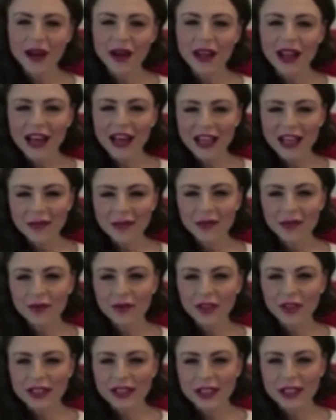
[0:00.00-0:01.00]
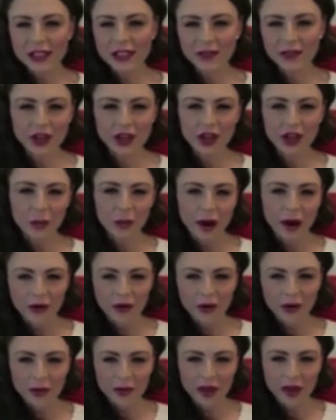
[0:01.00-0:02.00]
My last movie, Caesar Renato
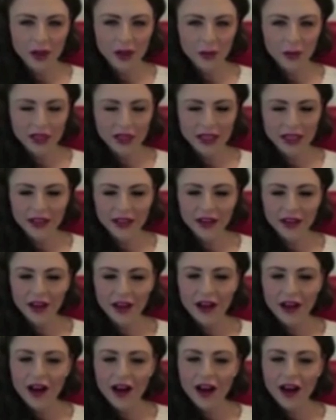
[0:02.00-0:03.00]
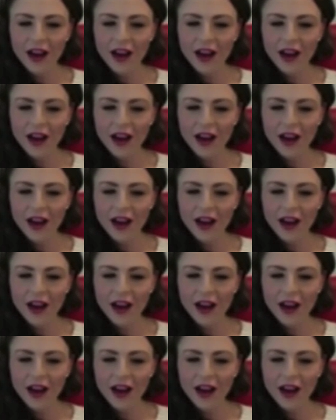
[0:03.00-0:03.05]
Paranormal Halloween,